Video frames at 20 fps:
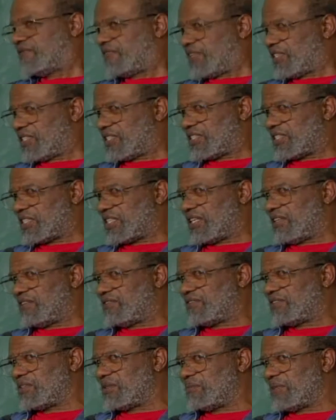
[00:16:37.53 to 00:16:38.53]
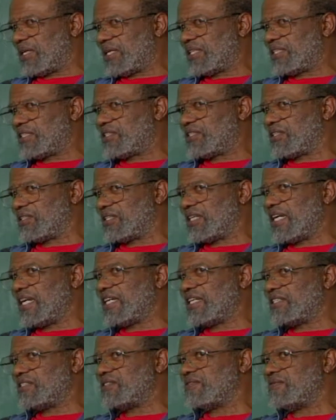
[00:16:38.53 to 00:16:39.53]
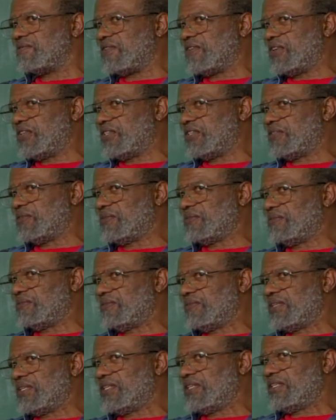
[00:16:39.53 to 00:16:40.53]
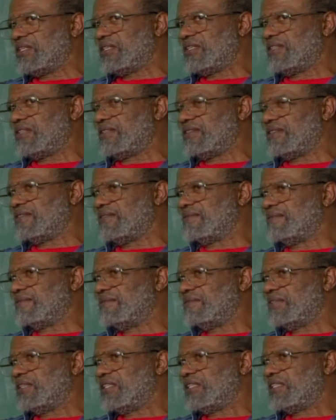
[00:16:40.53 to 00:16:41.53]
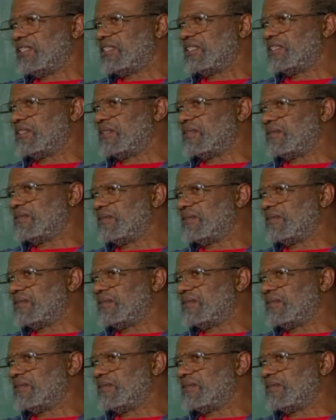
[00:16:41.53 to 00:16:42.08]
for yourself, somebody's going to answer for you. You know, so